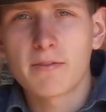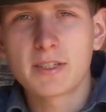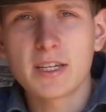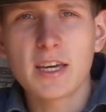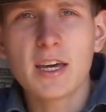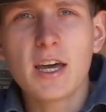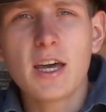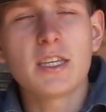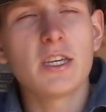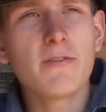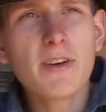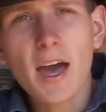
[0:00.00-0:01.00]
See,
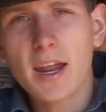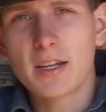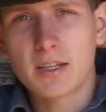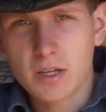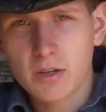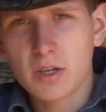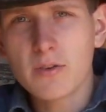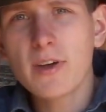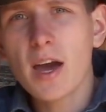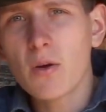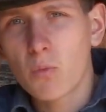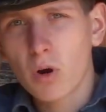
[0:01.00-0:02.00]
you've got
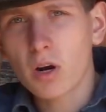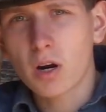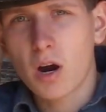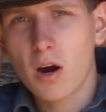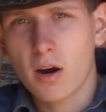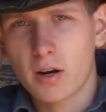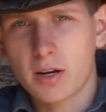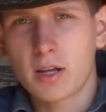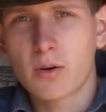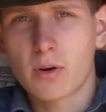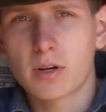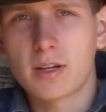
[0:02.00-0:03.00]
to work hard
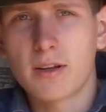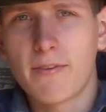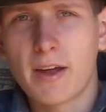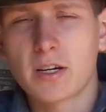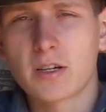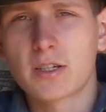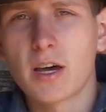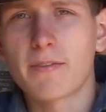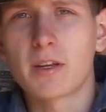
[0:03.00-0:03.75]
in order to defend yourself.